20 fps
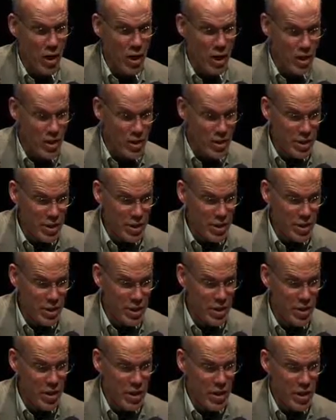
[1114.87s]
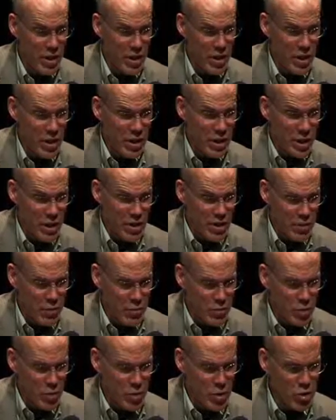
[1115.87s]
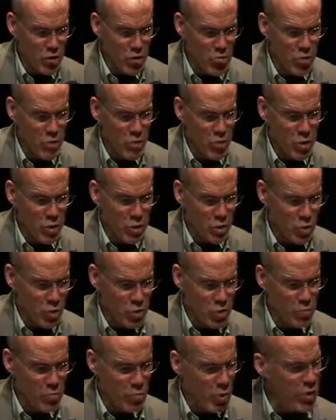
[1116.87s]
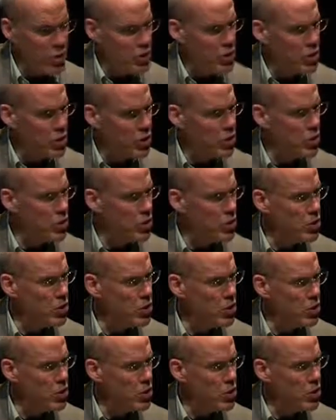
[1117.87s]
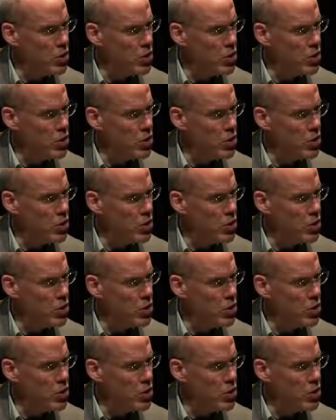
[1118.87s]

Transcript: On the other hand, it has the virtue of holding politicians